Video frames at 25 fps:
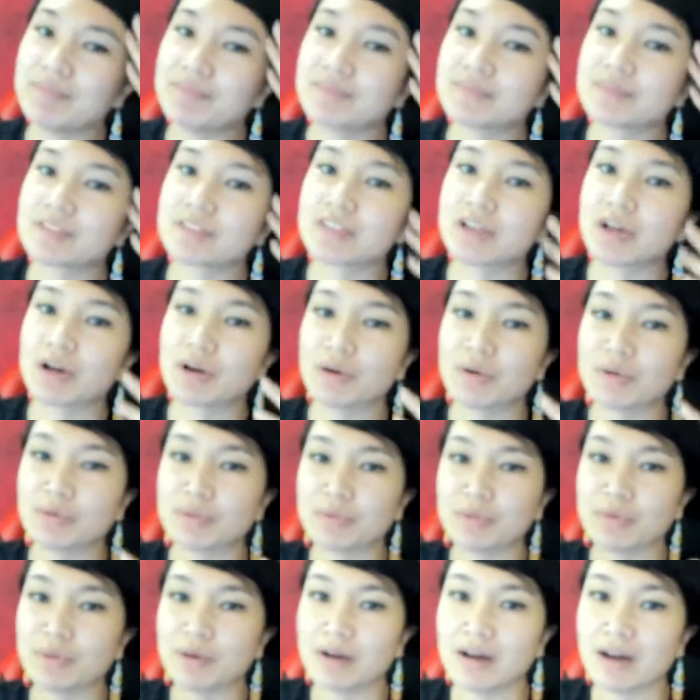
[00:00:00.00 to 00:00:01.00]

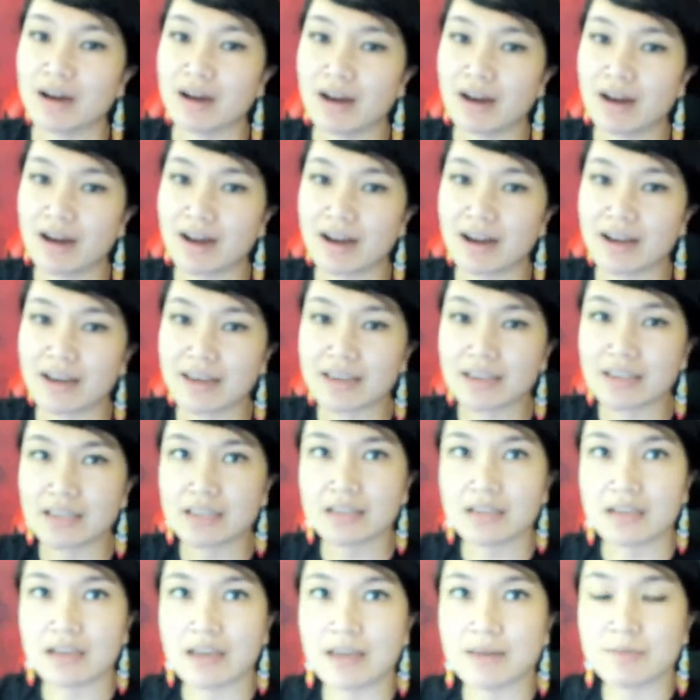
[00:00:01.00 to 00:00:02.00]
So
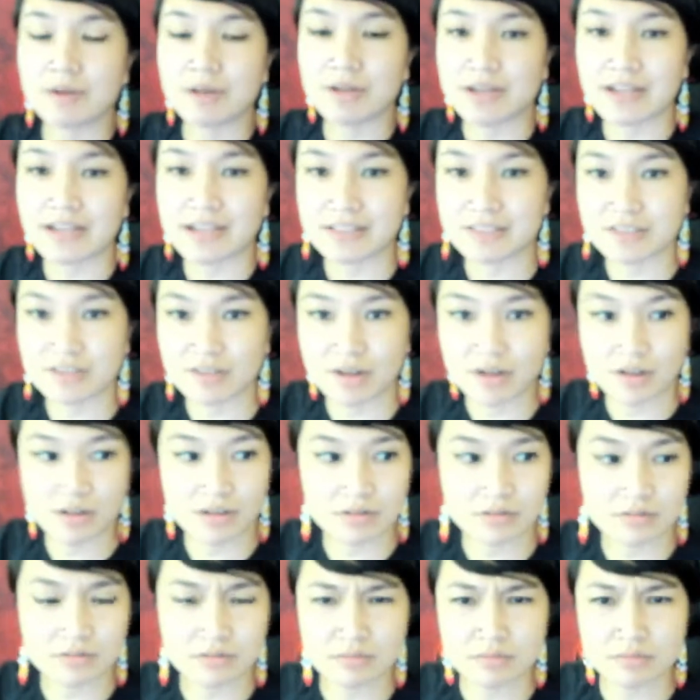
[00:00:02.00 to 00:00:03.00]
I am going to answer
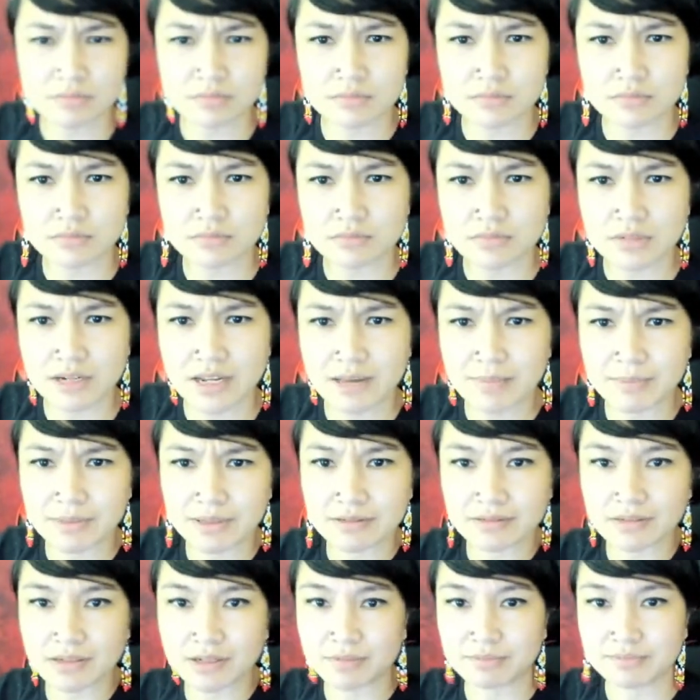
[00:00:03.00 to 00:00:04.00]
all... Oop, what
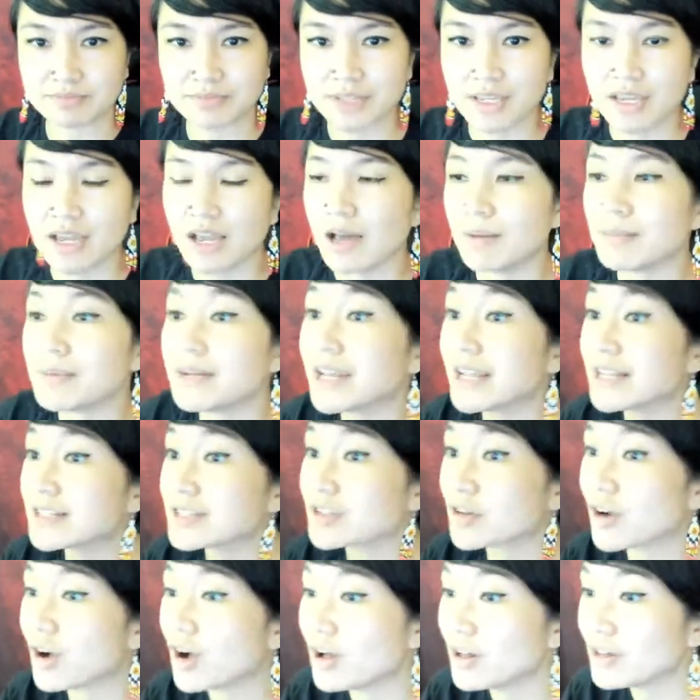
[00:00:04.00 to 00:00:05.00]
happened? Oh, I'm going to
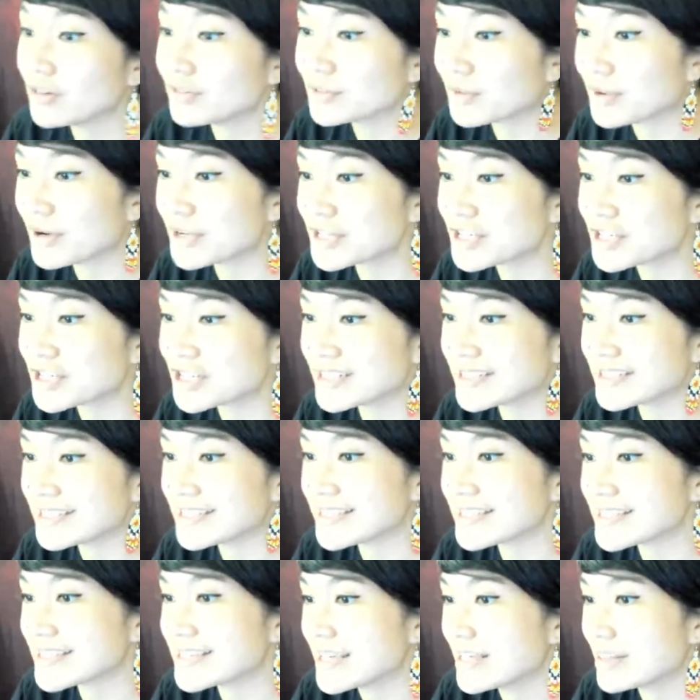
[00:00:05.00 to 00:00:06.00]
answer all the
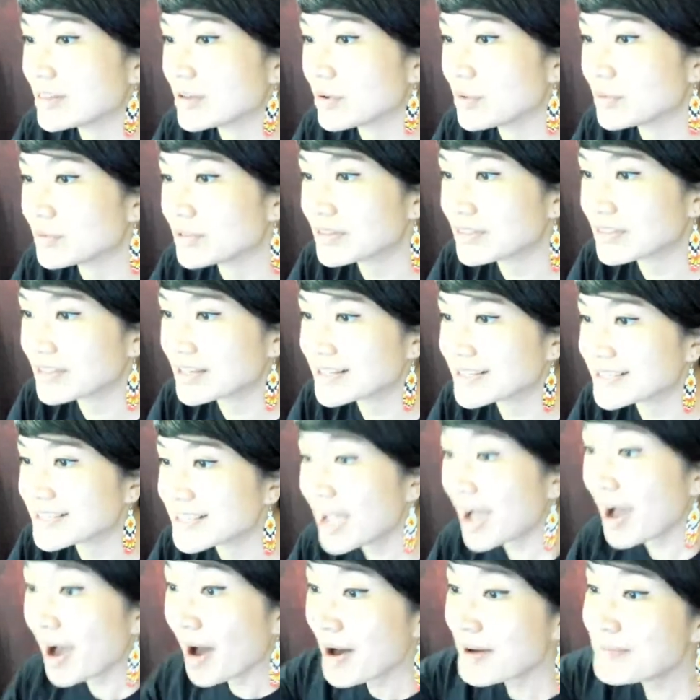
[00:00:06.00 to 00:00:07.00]
questions. The only things...
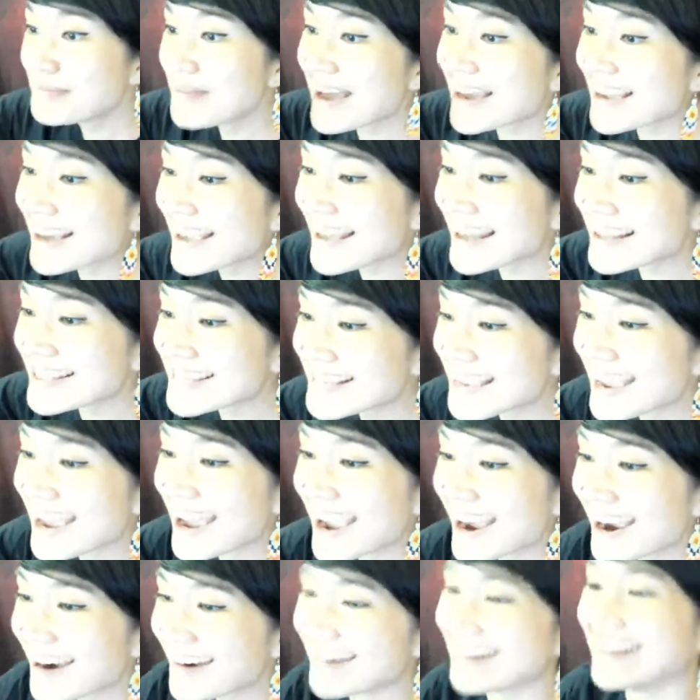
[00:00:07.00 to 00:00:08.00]
Megan's
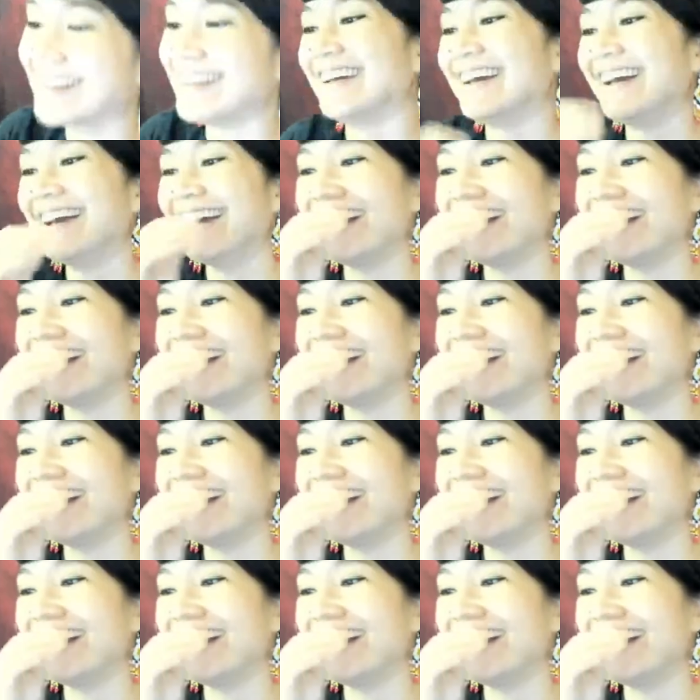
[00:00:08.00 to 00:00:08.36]
here!